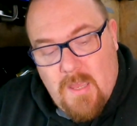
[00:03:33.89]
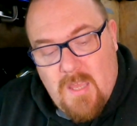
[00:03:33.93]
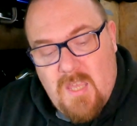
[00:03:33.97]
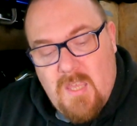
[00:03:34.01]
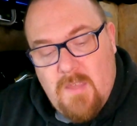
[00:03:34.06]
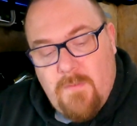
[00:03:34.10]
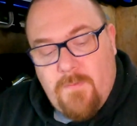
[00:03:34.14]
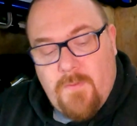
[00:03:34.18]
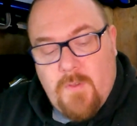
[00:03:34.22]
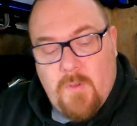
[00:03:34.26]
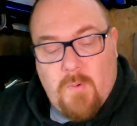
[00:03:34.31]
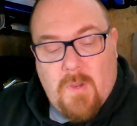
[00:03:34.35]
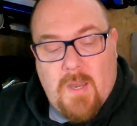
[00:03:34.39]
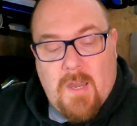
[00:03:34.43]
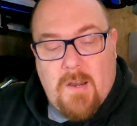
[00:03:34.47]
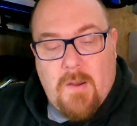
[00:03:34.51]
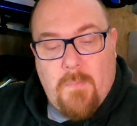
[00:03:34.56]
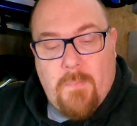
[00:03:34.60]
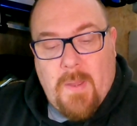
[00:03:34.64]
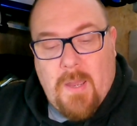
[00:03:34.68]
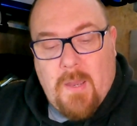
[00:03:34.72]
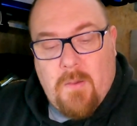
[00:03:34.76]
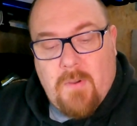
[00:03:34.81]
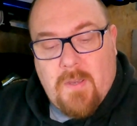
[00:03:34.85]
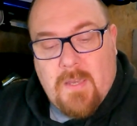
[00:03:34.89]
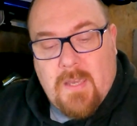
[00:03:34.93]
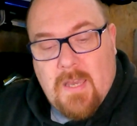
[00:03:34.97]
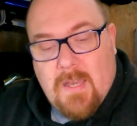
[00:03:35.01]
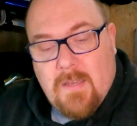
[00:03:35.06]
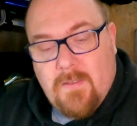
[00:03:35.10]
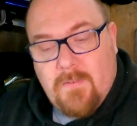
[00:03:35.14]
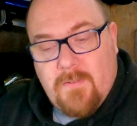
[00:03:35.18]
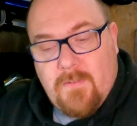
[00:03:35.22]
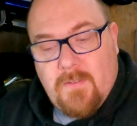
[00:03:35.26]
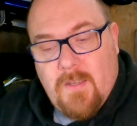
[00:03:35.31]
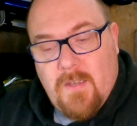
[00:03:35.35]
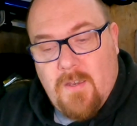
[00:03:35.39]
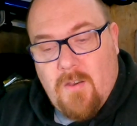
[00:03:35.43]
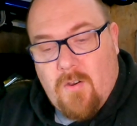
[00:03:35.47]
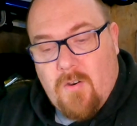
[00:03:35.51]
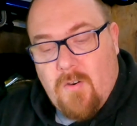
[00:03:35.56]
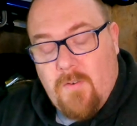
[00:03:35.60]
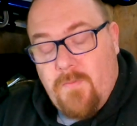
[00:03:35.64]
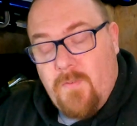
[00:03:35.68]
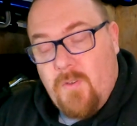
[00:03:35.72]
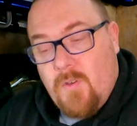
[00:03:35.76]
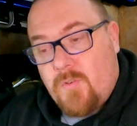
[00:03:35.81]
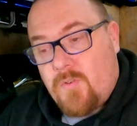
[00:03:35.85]
If you are a power caster,
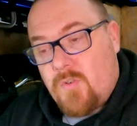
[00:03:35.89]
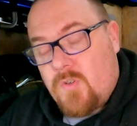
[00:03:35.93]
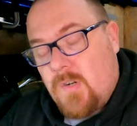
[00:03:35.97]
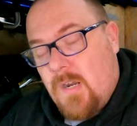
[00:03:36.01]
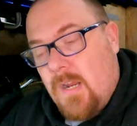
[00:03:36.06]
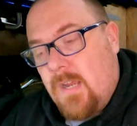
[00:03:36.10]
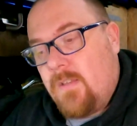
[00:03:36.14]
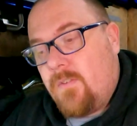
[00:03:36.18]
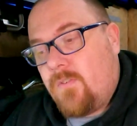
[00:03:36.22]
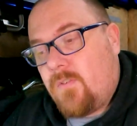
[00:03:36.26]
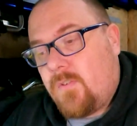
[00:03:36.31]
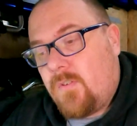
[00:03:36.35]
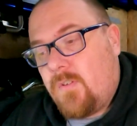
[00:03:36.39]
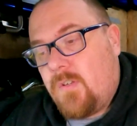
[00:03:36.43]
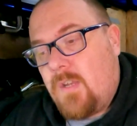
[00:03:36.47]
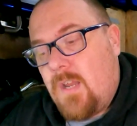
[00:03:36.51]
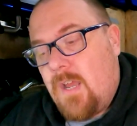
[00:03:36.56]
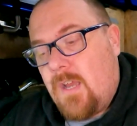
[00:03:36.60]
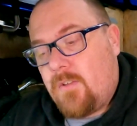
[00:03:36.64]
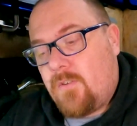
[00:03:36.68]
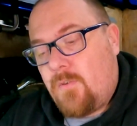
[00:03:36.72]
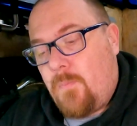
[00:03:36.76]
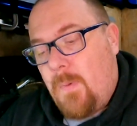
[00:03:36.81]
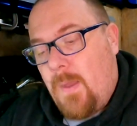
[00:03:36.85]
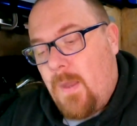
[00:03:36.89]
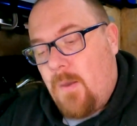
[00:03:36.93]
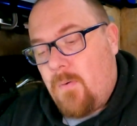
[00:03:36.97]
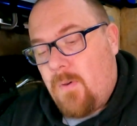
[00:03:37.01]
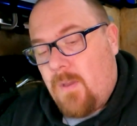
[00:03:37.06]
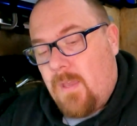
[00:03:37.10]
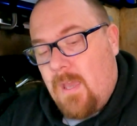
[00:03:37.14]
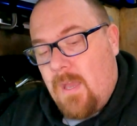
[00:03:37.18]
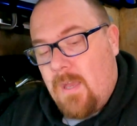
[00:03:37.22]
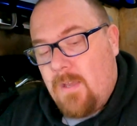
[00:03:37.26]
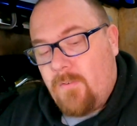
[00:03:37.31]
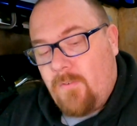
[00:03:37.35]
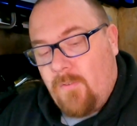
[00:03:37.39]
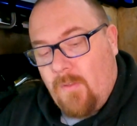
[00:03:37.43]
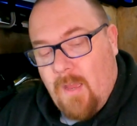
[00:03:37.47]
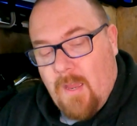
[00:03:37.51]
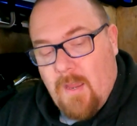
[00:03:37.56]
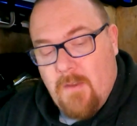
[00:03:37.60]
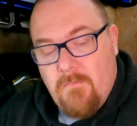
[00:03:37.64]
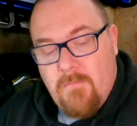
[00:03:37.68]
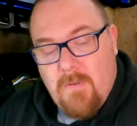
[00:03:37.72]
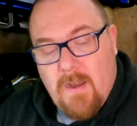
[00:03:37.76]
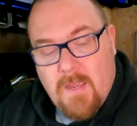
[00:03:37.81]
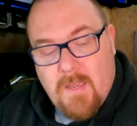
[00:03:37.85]
or if you're trying to learn how to power cast,
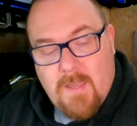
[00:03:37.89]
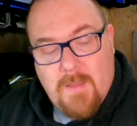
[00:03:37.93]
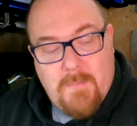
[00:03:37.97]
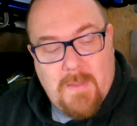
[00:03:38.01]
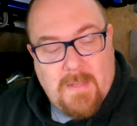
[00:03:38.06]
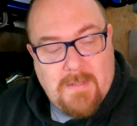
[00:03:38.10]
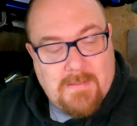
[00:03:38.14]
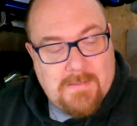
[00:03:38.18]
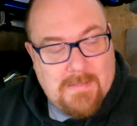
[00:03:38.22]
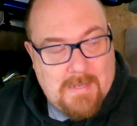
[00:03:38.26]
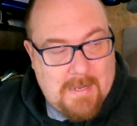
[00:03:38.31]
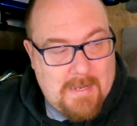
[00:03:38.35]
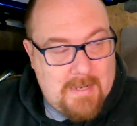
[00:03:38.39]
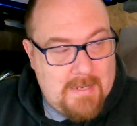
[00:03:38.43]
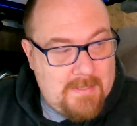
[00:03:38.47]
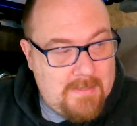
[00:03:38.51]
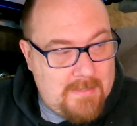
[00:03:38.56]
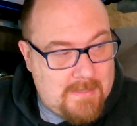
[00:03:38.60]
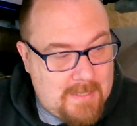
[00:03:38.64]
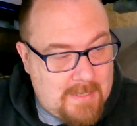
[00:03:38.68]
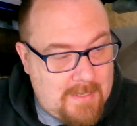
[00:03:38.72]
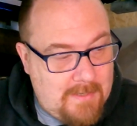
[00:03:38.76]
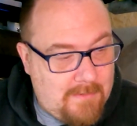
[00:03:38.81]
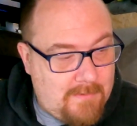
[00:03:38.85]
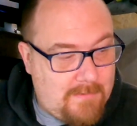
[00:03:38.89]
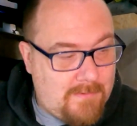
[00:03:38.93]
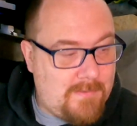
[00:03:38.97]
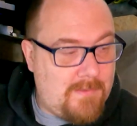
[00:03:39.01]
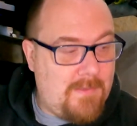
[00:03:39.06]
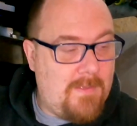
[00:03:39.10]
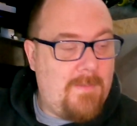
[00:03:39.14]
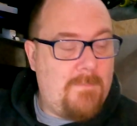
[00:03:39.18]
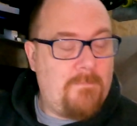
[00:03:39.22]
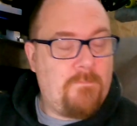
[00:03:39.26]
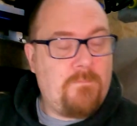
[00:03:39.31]
I recommend tying this